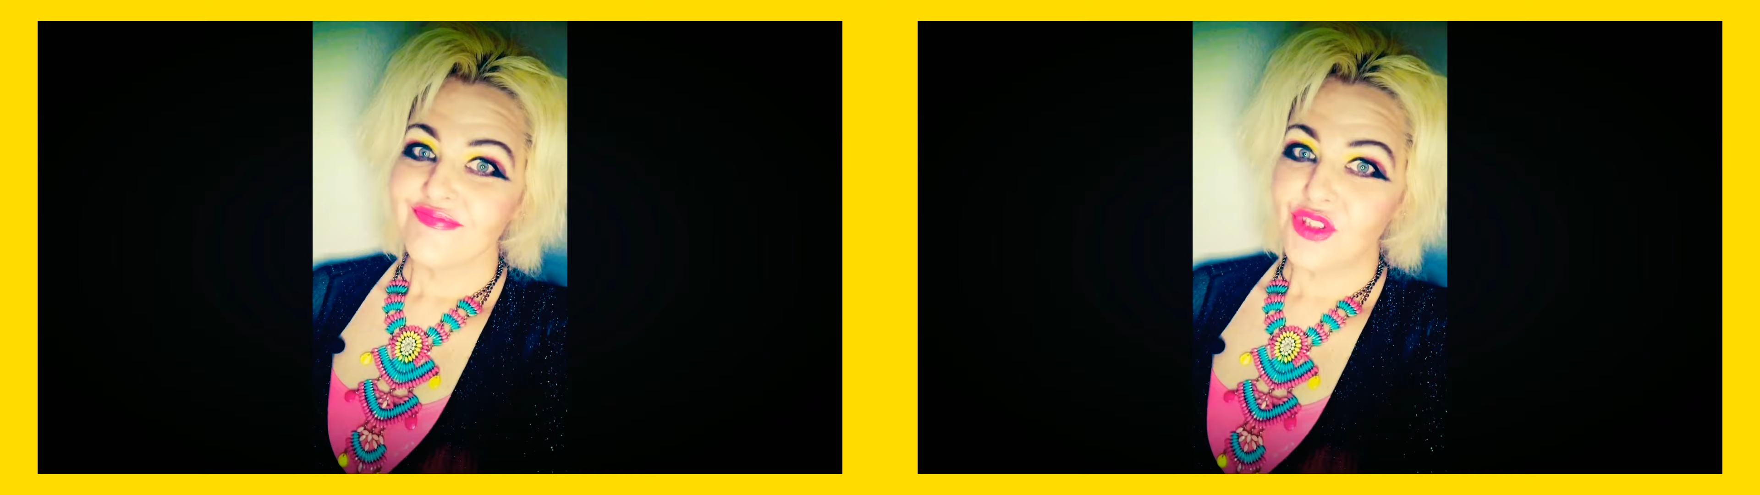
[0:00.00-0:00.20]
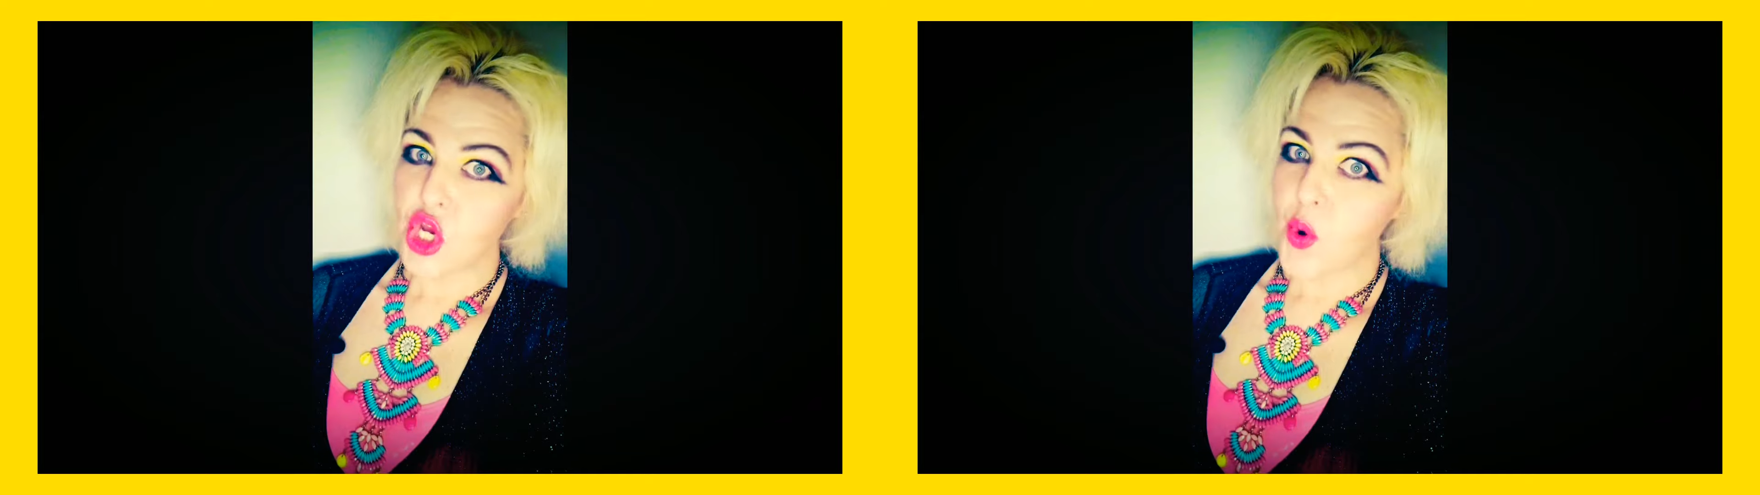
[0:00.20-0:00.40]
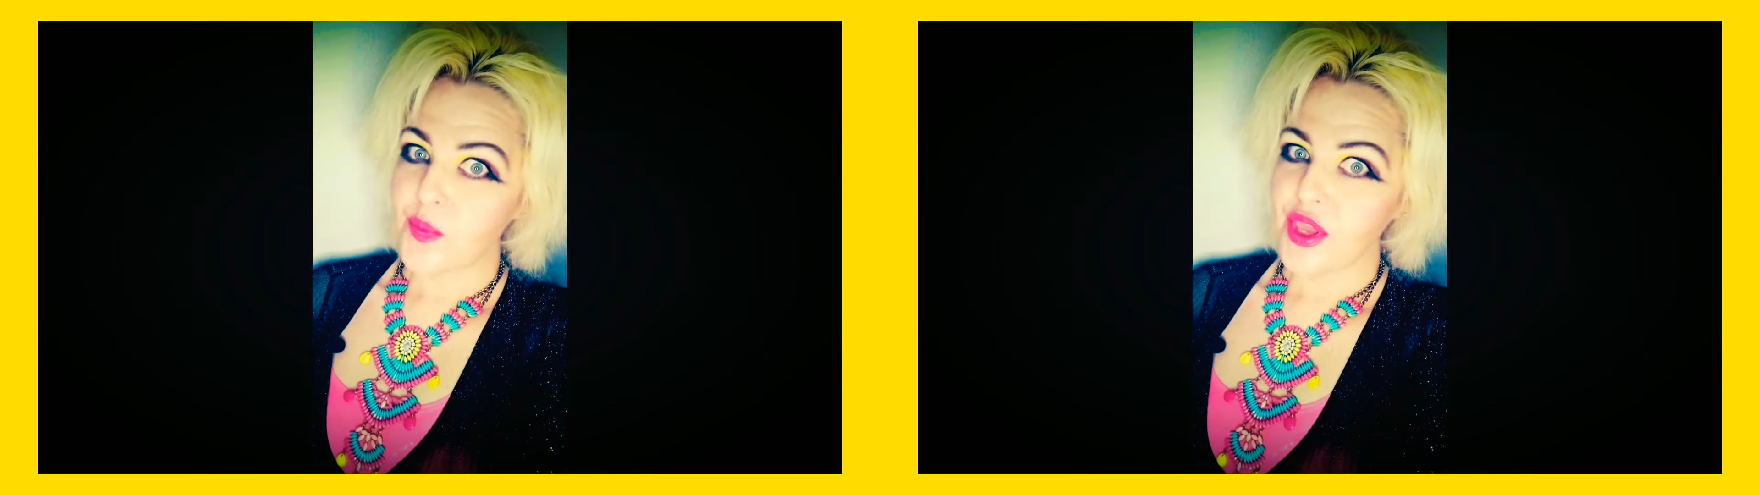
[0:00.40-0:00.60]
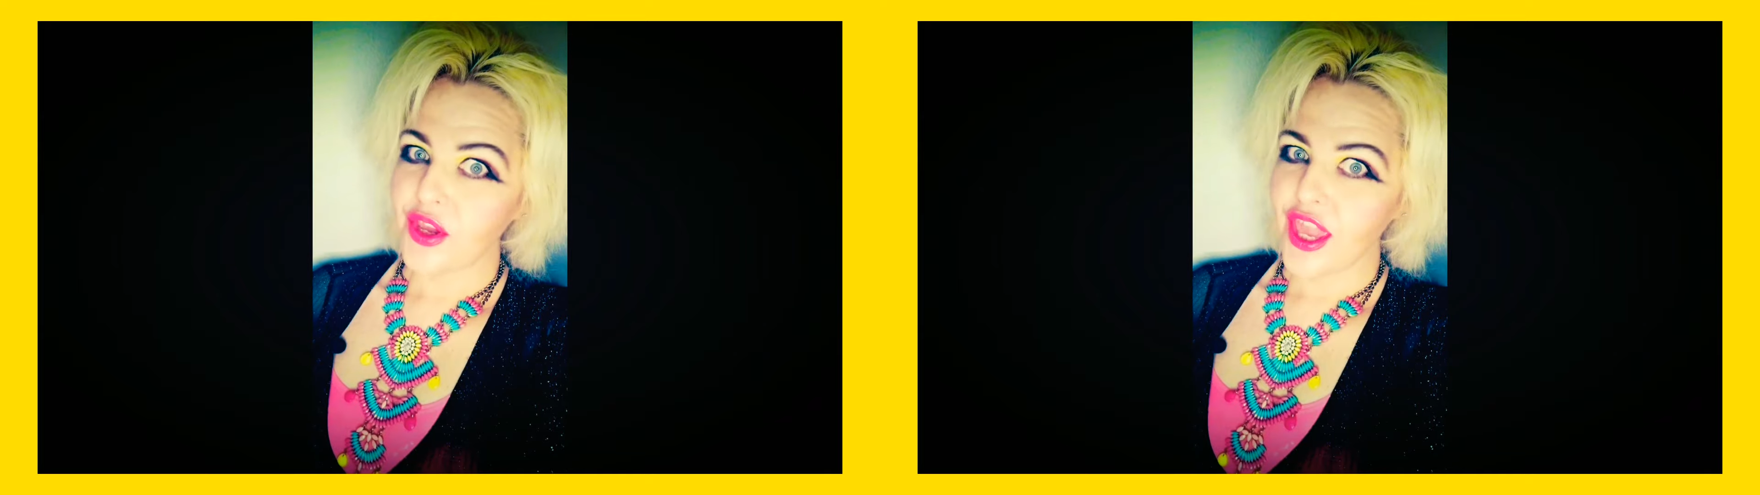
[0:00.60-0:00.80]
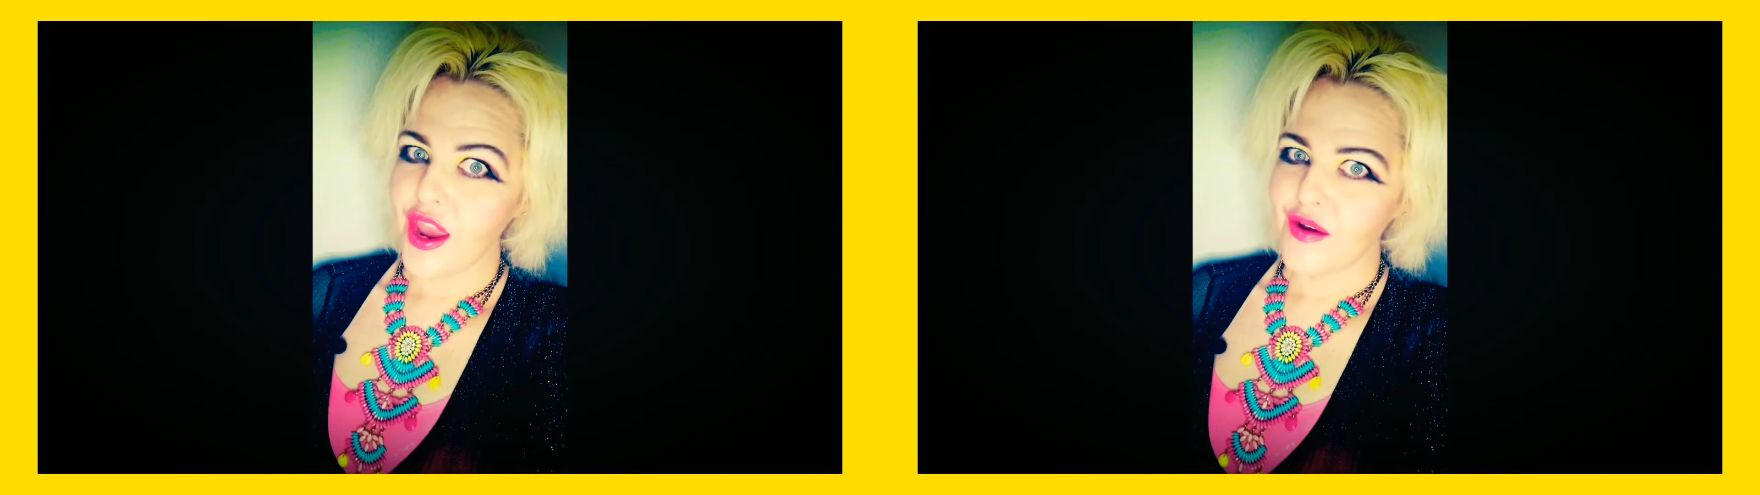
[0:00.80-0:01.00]
Don't Be a
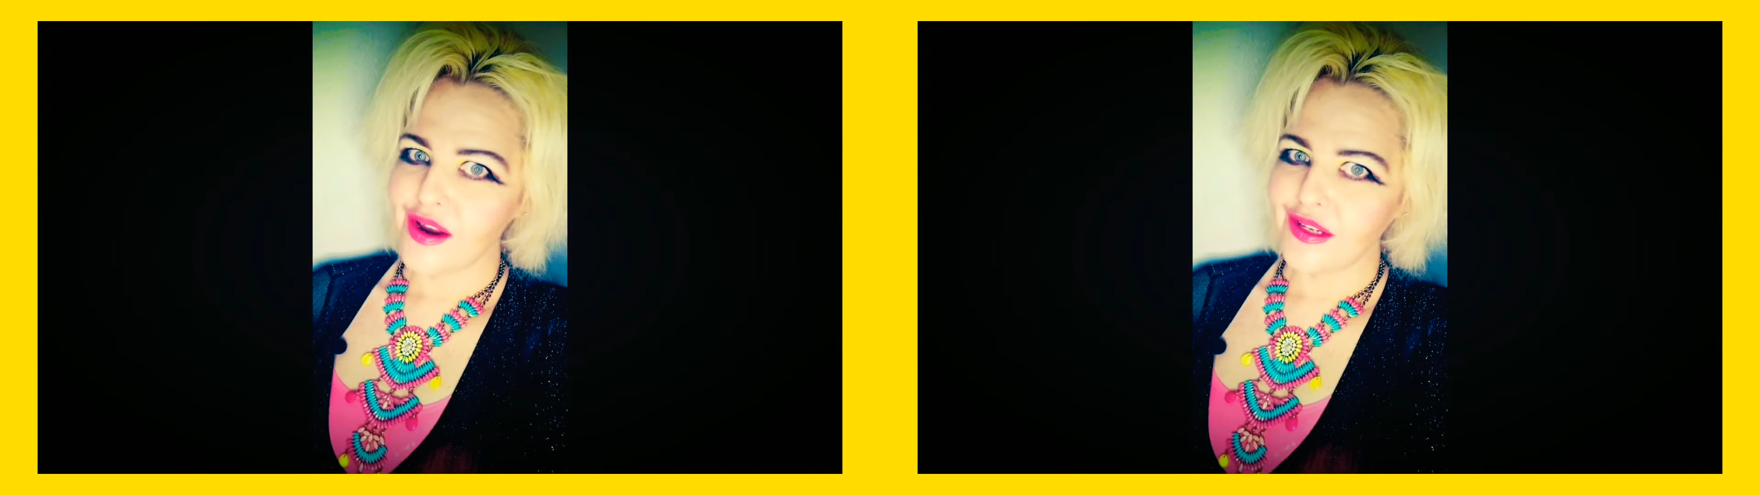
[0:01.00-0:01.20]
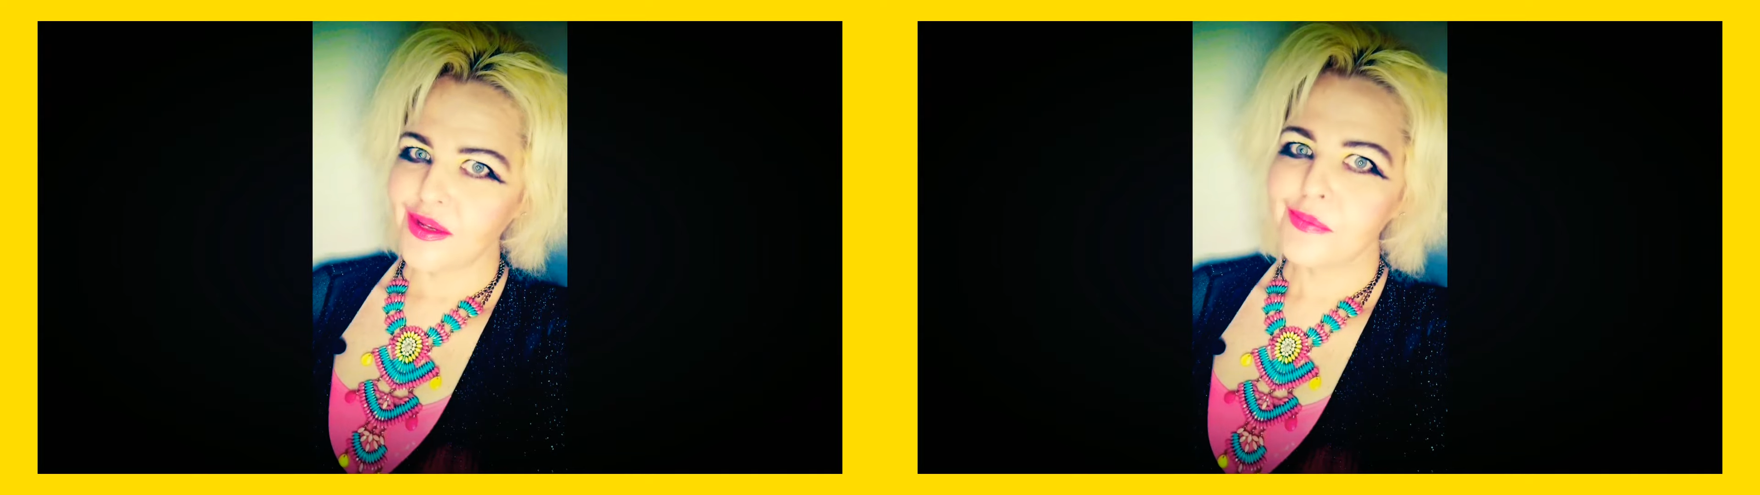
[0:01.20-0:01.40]
Karen,